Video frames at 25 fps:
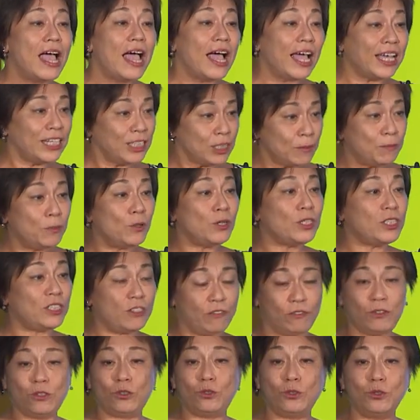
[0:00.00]
I suppose
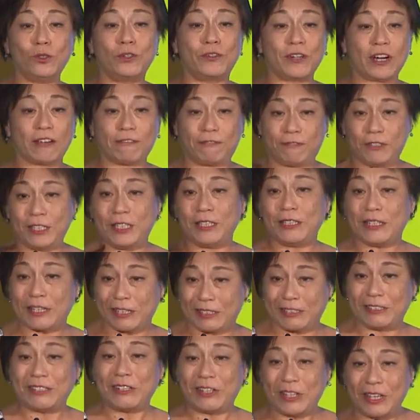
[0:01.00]
if you do graphene
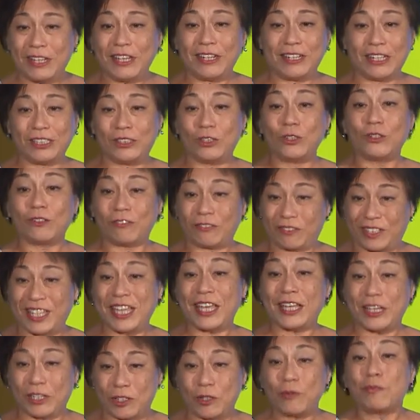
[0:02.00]
and that sort of thing,